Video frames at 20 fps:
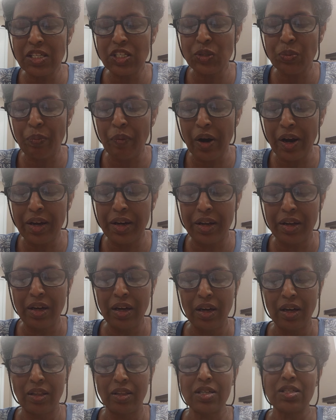is spread
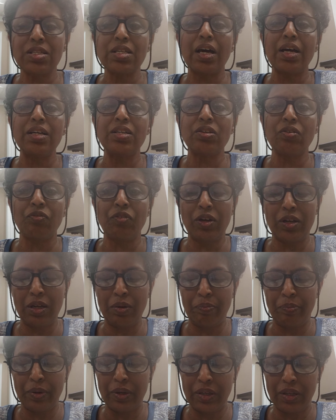in the sight of any
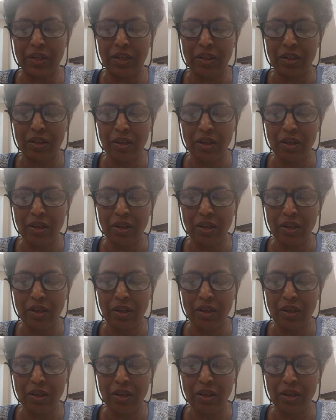bird.